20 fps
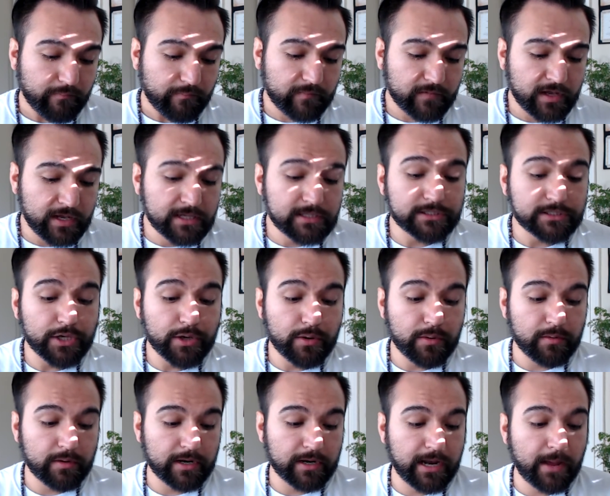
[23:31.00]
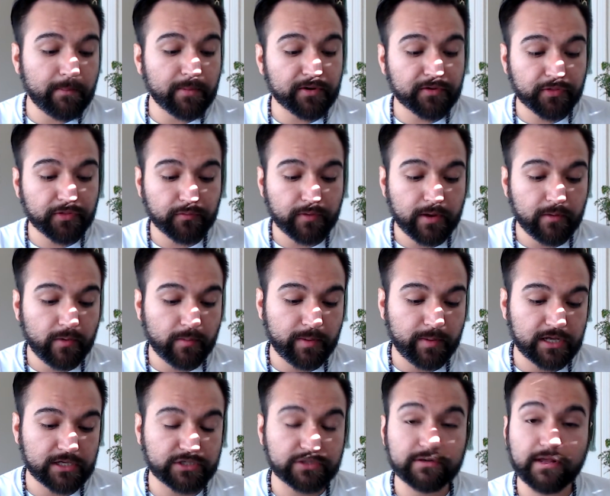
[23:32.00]
And so number 3 would
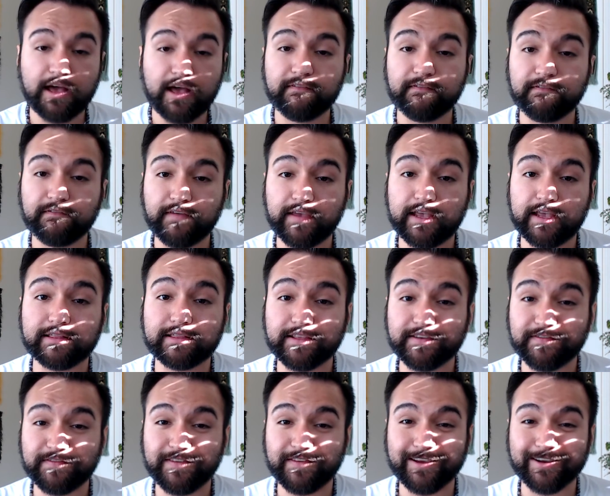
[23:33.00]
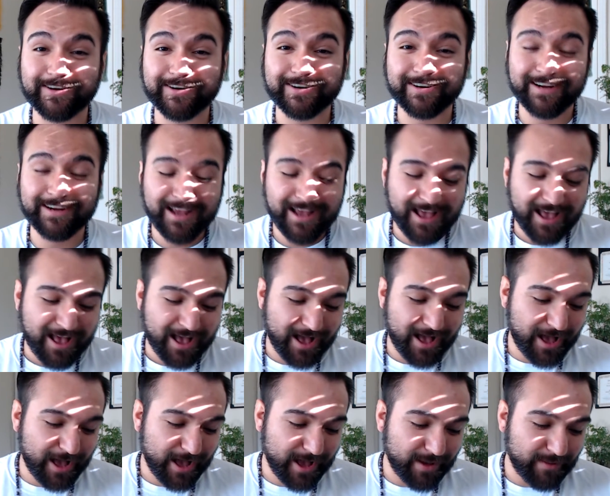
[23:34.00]
be do not feed the fear.
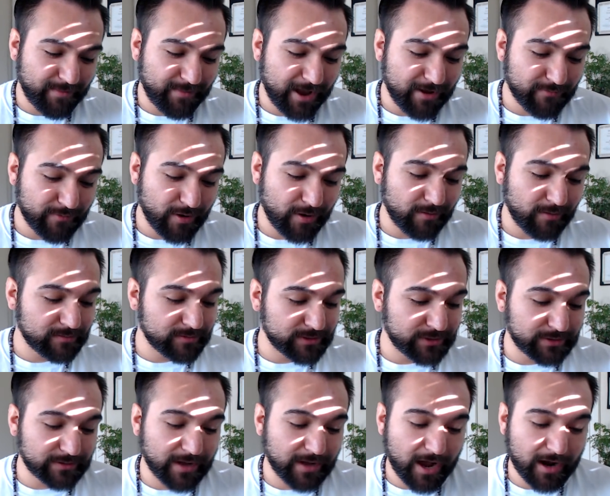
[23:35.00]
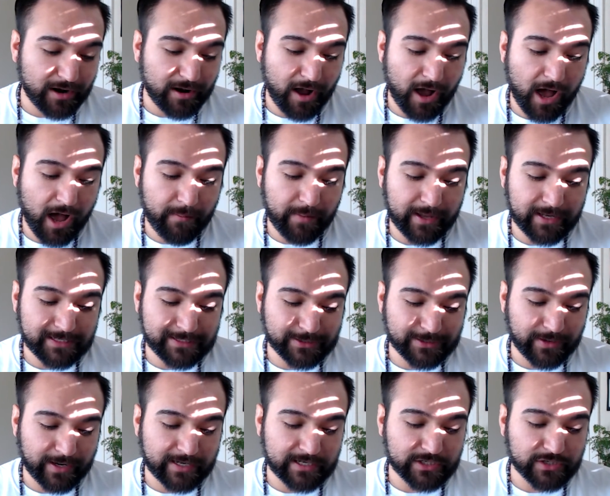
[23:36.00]
I wrote, do not comment
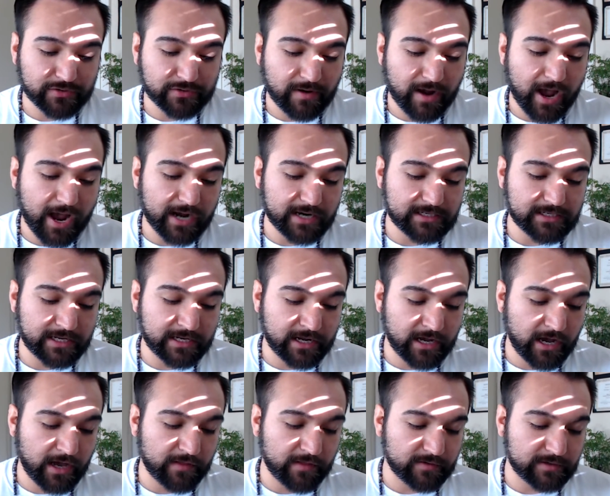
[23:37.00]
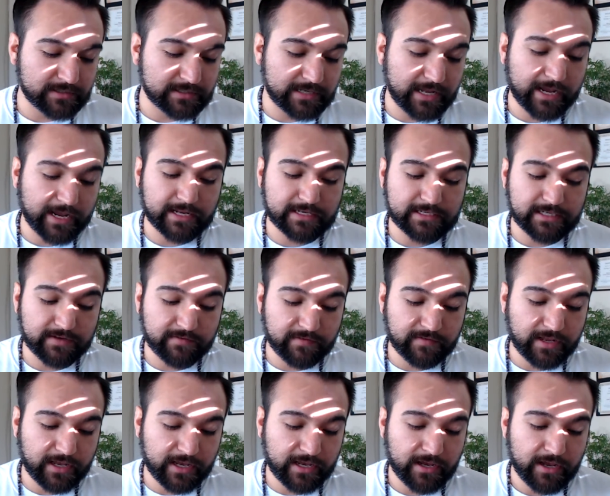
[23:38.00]
or interact in others'
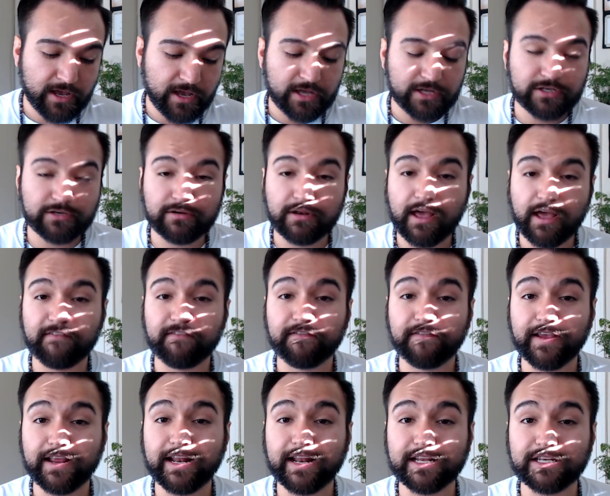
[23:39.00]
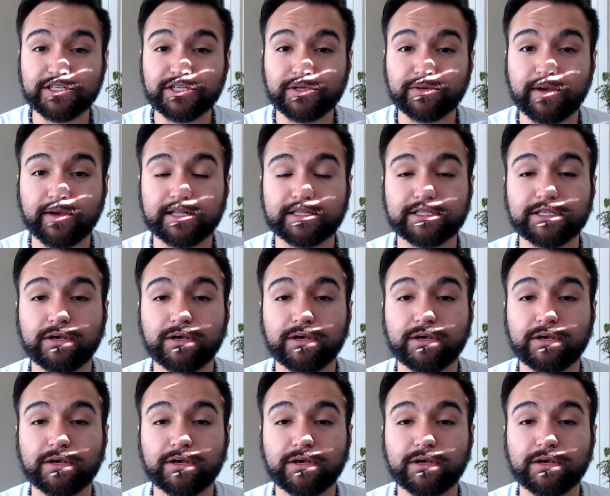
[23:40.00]
negativity. Do not feed into it.